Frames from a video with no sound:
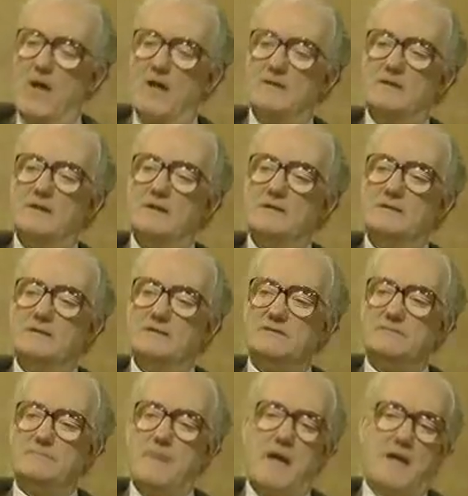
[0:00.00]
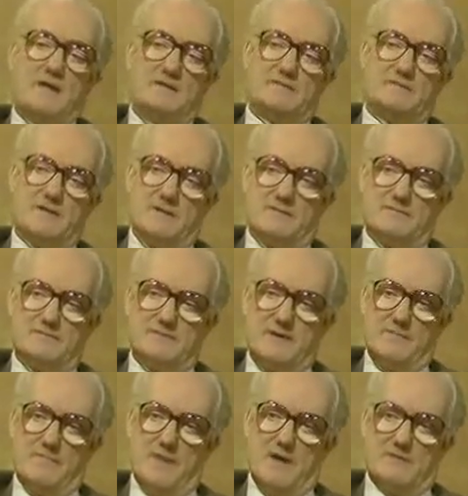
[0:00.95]
Why did he despise those
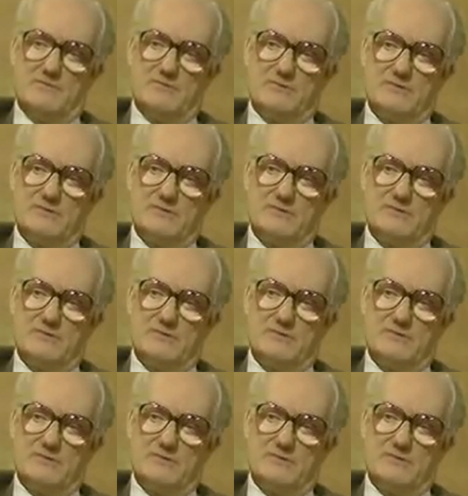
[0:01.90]
so much?